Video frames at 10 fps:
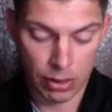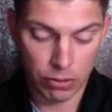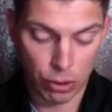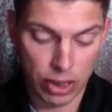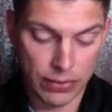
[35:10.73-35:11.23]

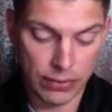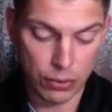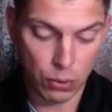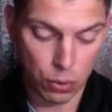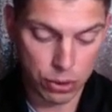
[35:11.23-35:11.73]
So even if
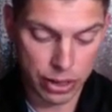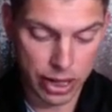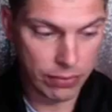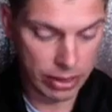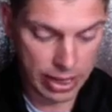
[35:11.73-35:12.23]
you ordered
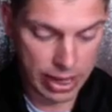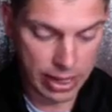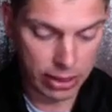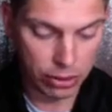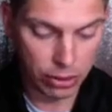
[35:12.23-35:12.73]
every
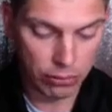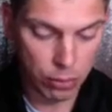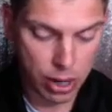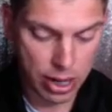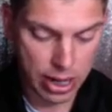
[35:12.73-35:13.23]
day and you have
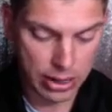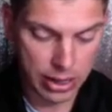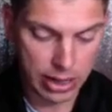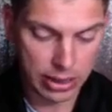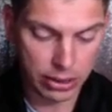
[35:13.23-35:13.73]

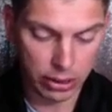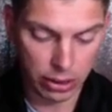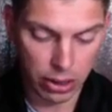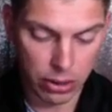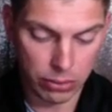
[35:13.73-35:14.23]
$29.90 to
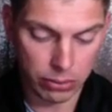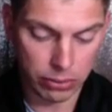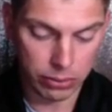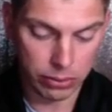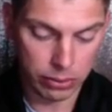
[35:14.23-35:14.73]
go,
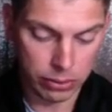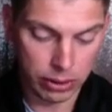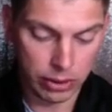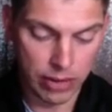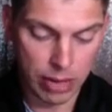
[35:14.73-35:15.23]

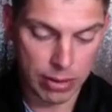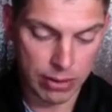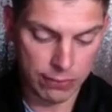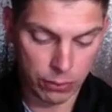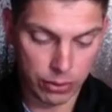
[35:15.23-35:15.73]
divided by
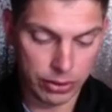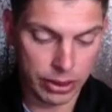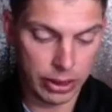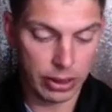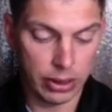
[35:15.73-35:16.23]

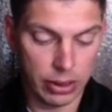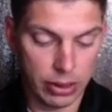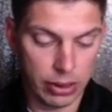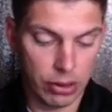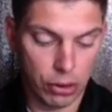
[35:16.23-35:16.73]
14,
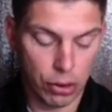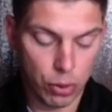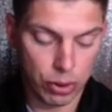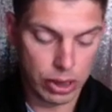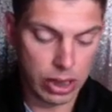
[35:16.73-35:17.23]
you
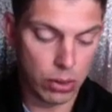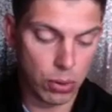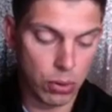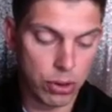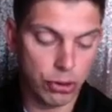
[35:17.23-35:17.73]
would need to
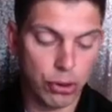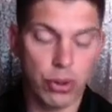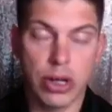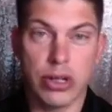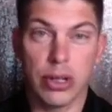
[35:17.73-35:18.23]
order
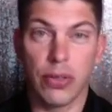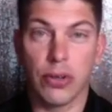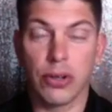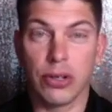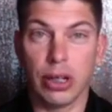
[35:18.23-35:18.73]

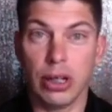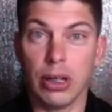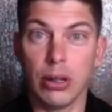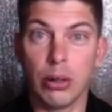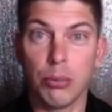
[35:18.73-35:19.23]

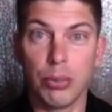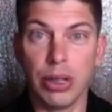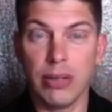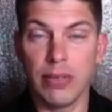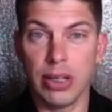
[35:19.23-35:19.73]
213
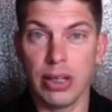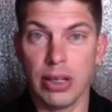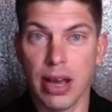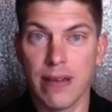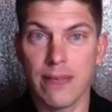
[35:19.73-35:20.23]
PV
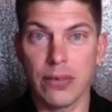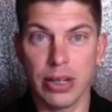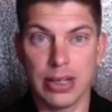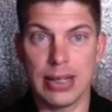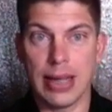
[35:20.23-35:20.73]

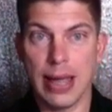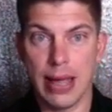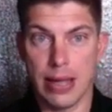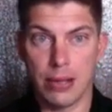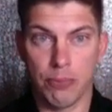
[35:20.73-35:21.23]
every day.